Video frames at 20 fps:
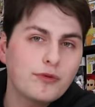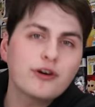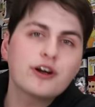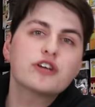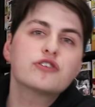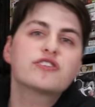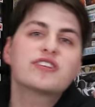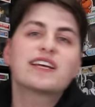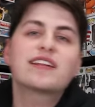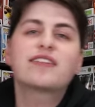more
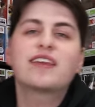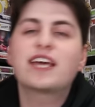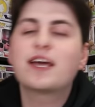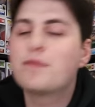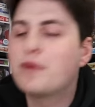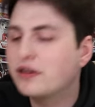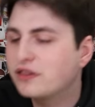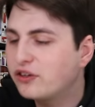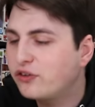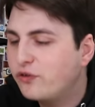interesting thing
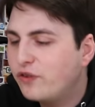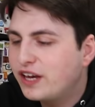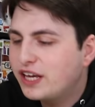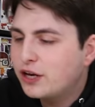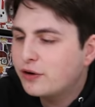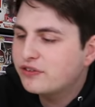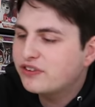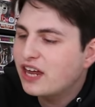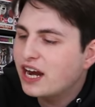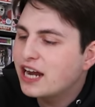about this
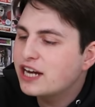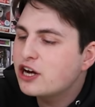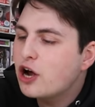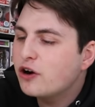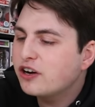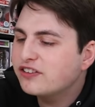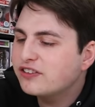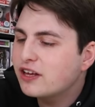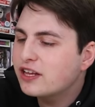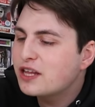figure is that I
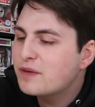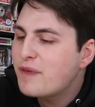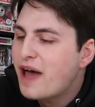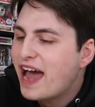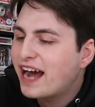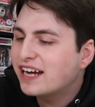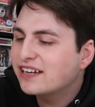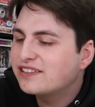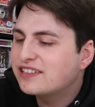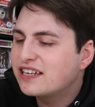noticed on the
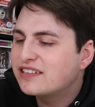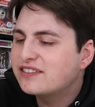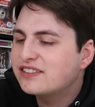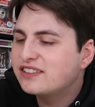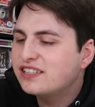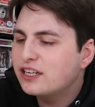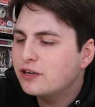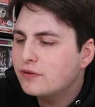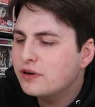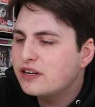back it says
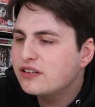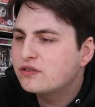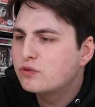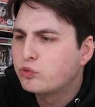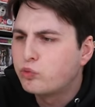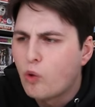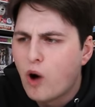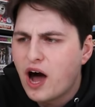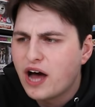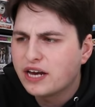Series
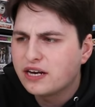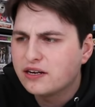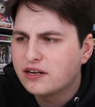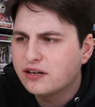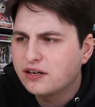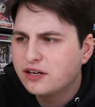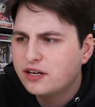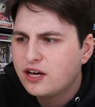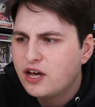1.